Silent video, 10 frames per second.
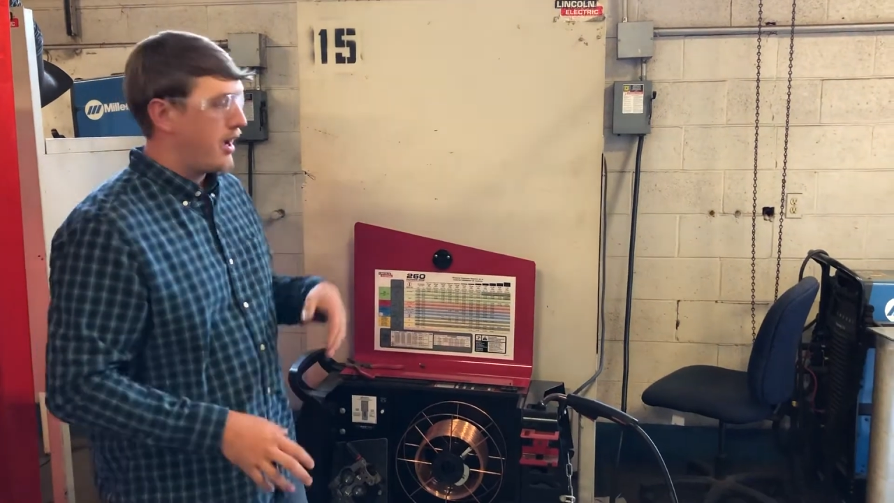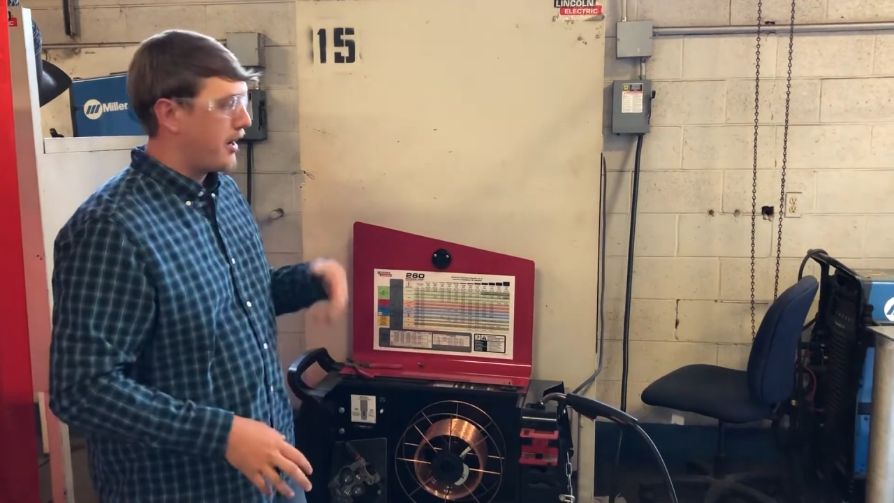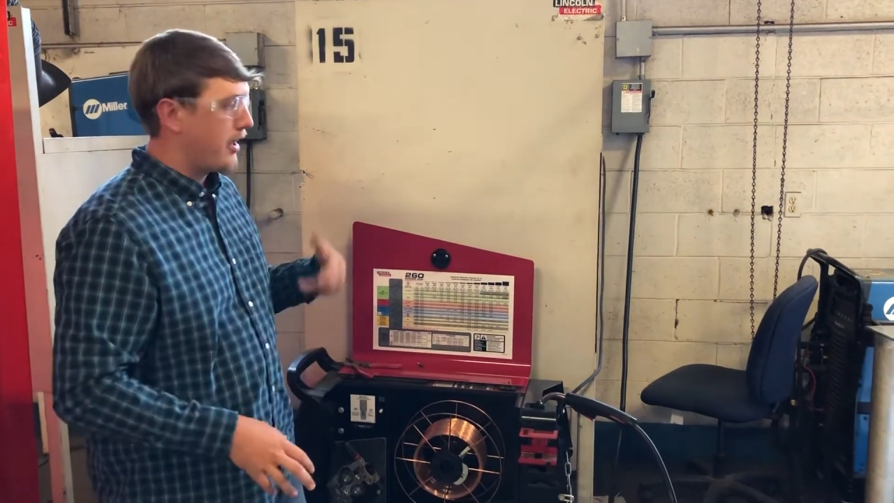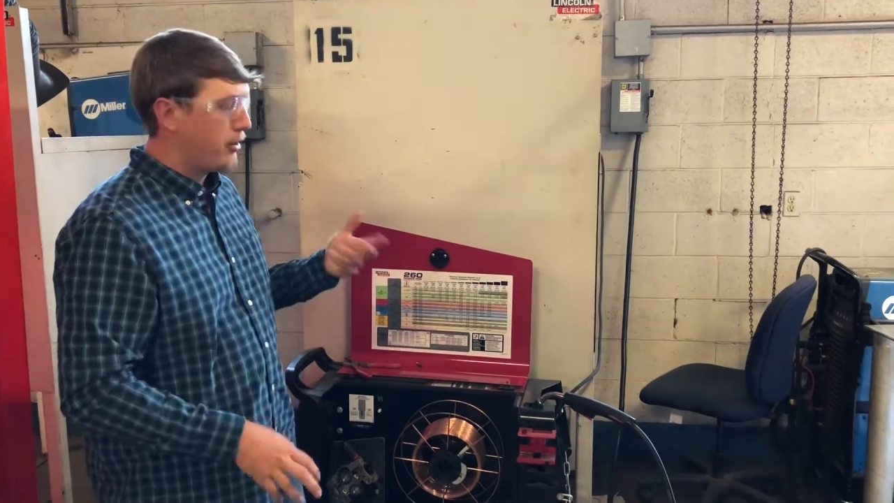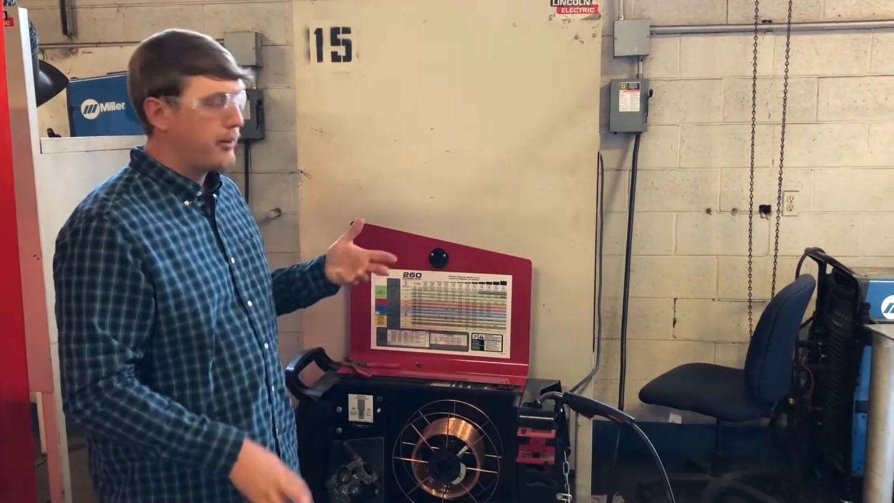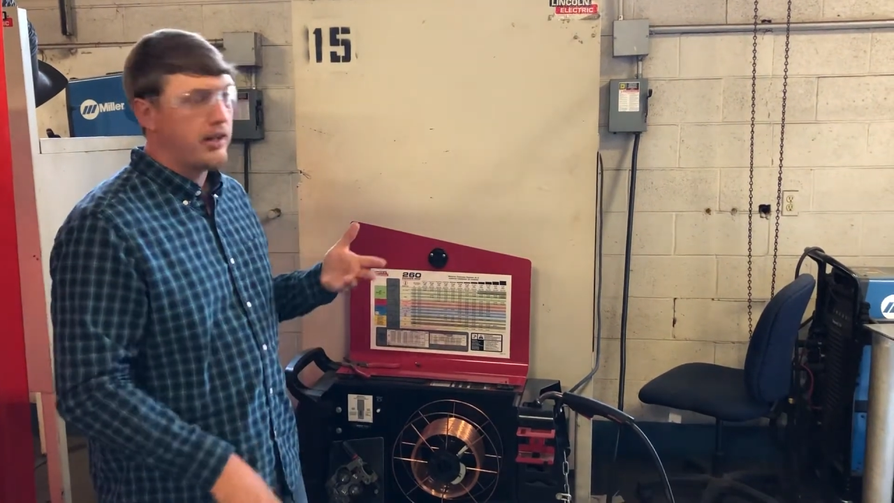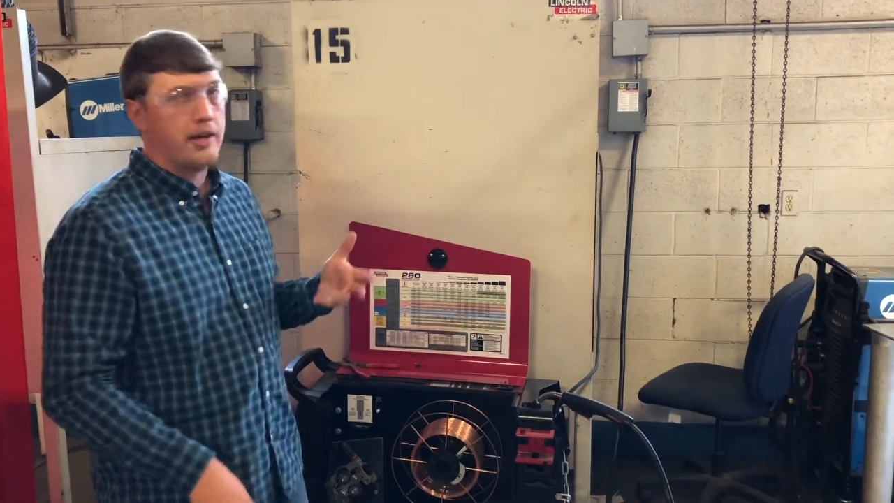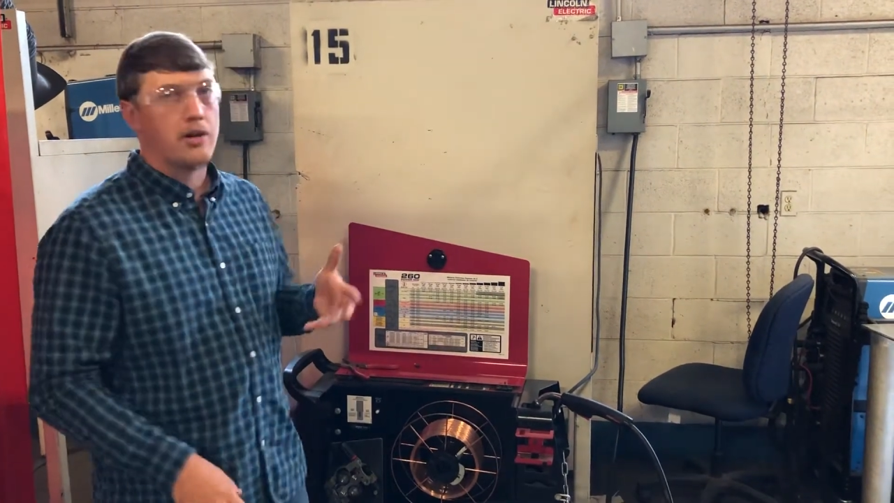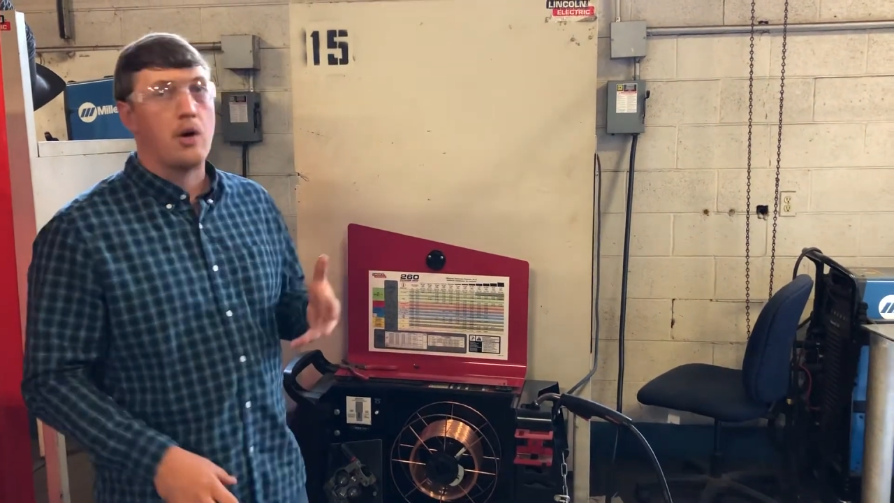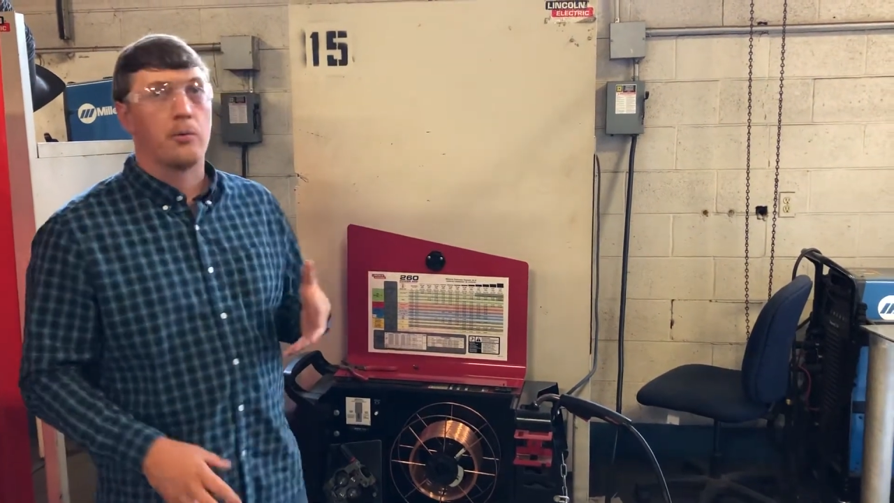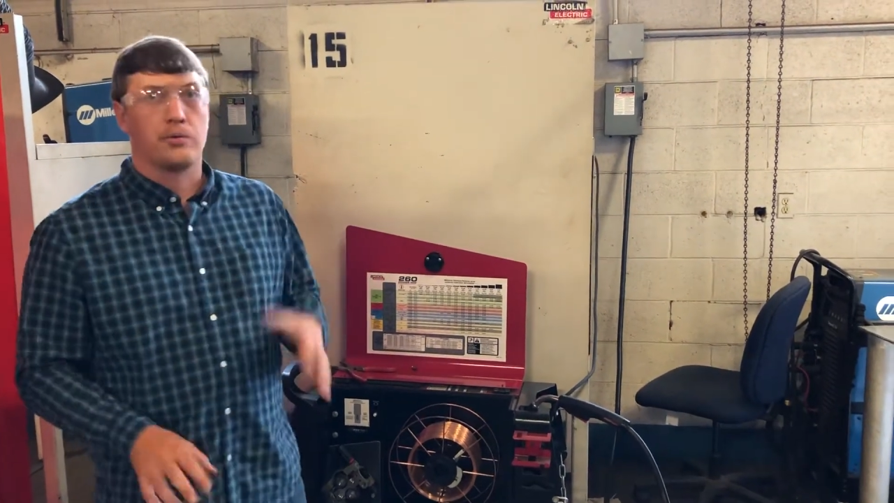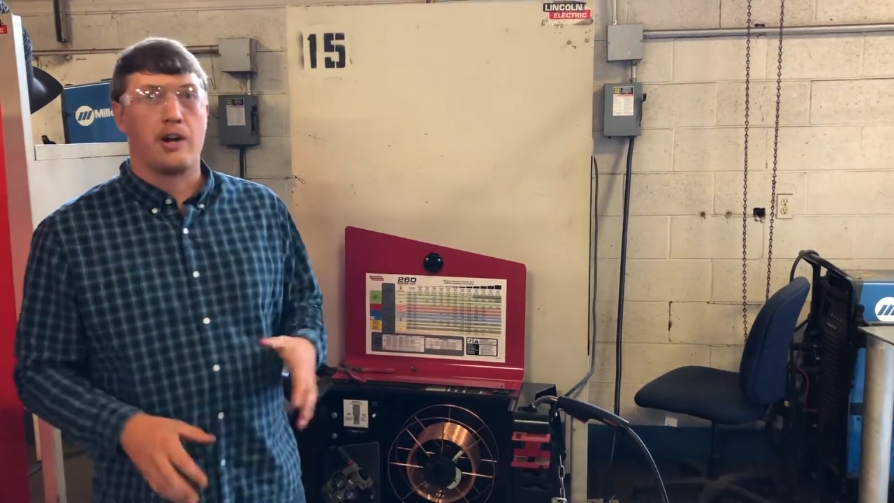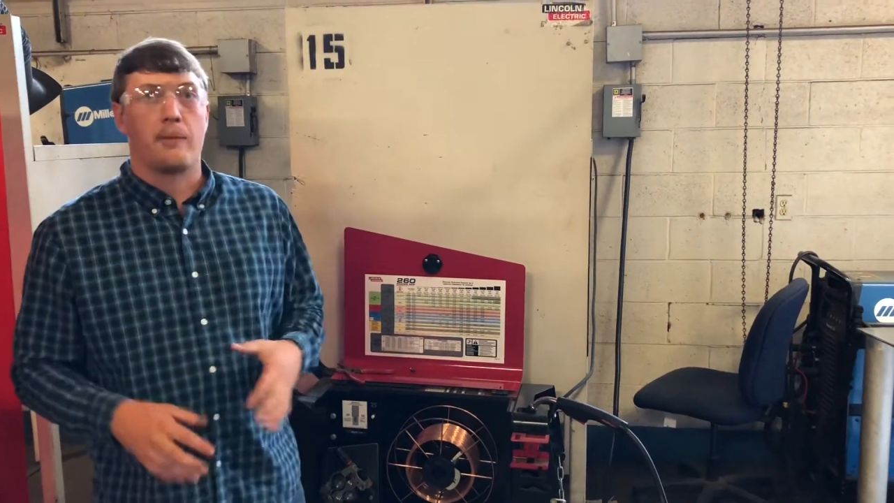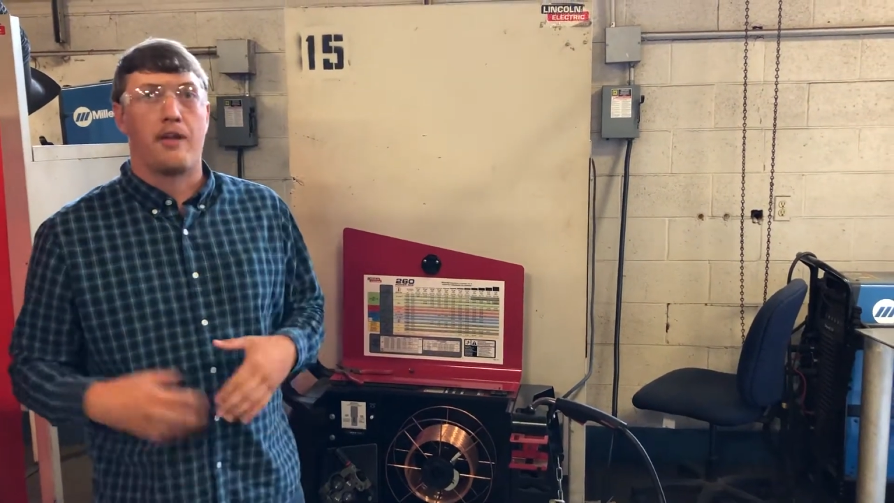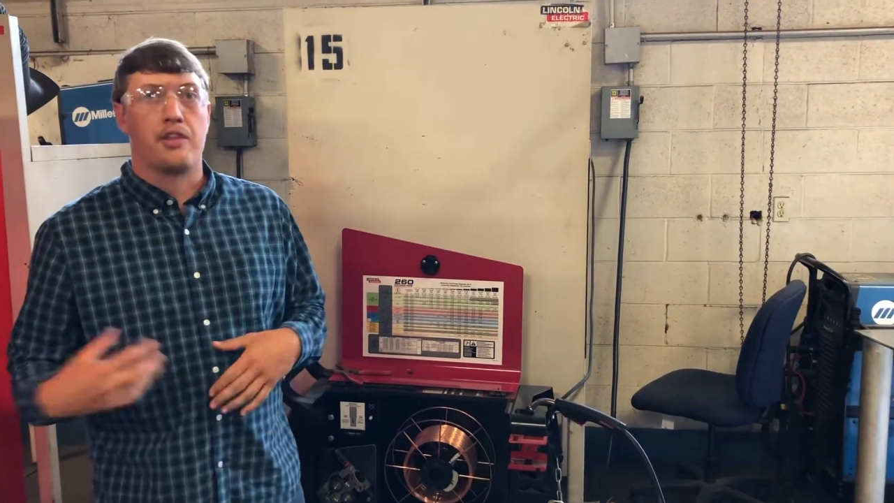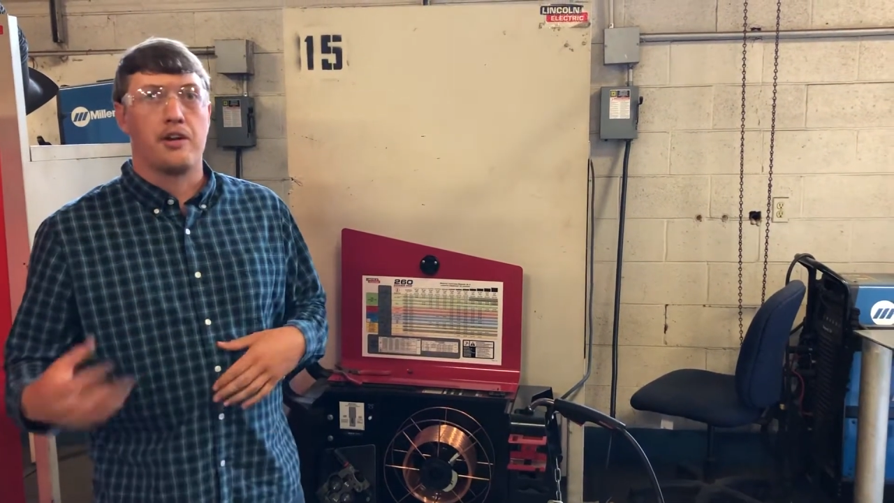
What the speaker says: And a little bit later on we're going to talk about